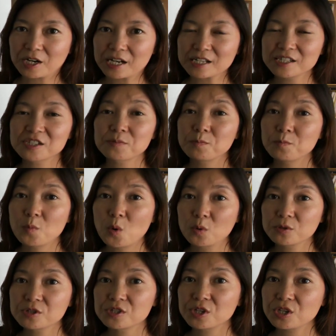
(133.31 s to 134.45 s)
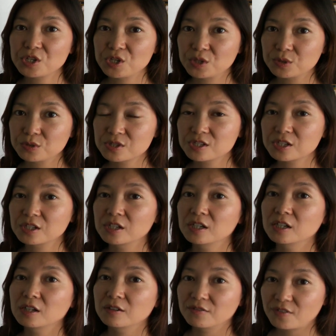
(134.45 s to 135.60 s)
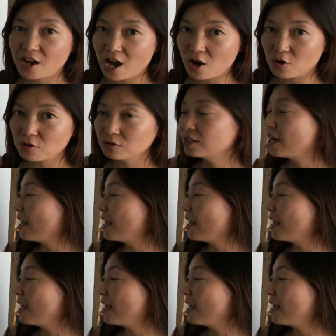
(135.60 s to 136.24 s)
It's most used vowel.